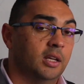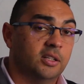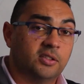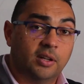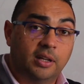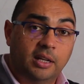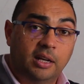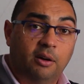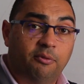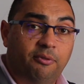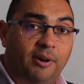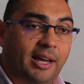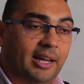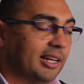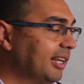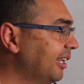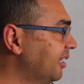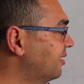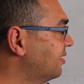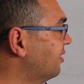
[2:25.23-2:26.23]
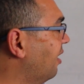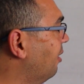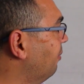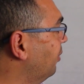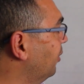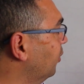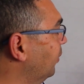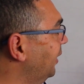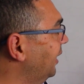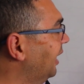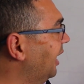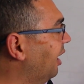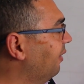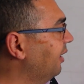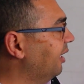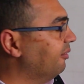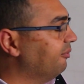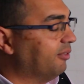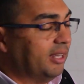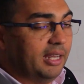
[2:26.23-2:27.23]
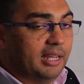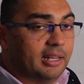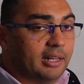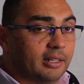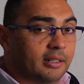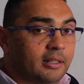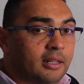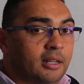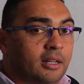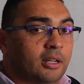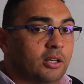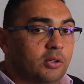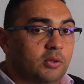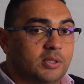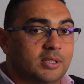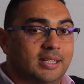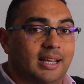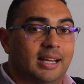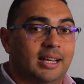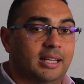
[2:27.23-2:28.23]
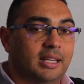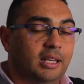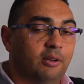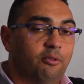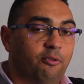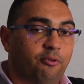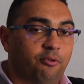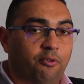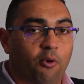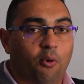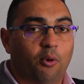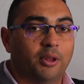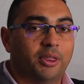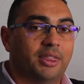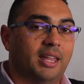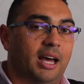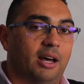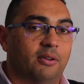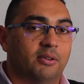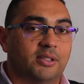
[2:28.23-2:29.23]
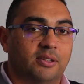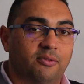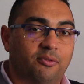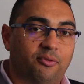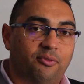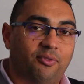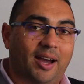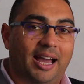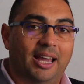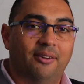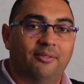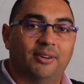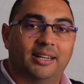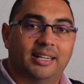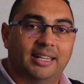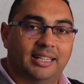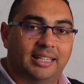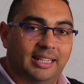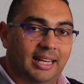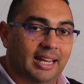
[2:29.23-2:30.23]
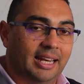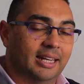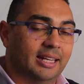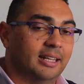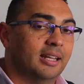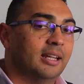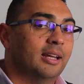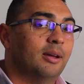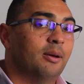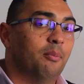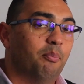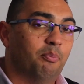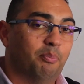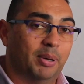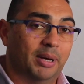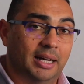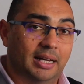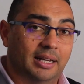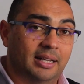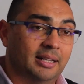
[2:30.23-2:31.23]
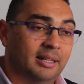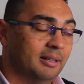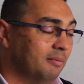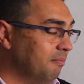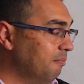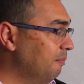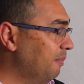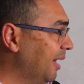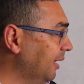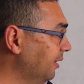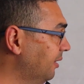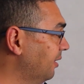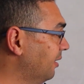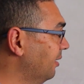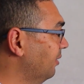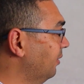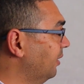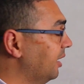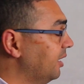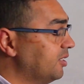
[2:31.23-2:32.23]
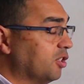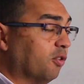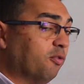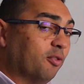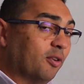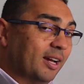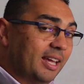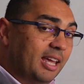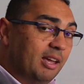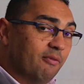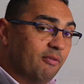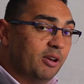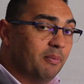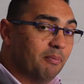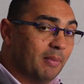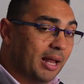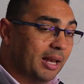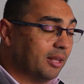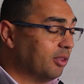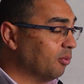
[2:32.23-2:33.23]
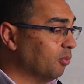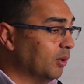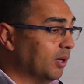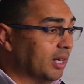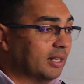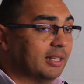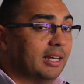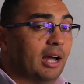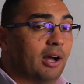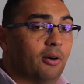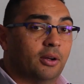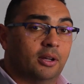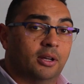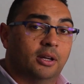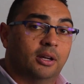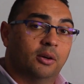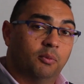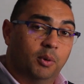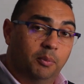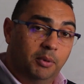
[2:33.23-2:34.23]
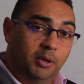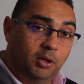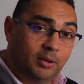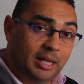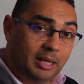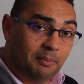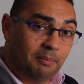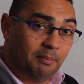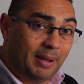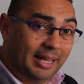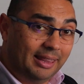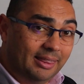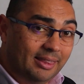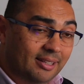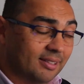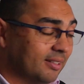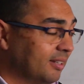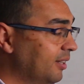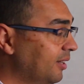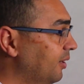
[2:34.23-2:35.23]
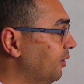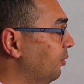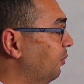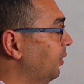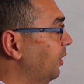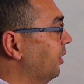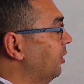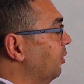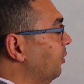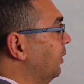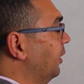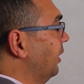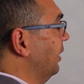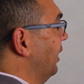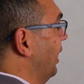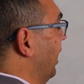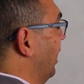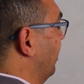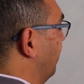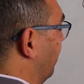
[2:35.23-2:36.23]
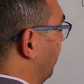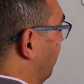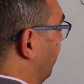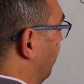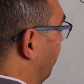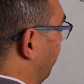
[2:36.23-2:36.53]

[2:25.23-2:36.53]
So in our final example, we now have Erin who's earning four thousand five hundred rand per month. Okay, so for every month work. Now, when we look at months, we are looking at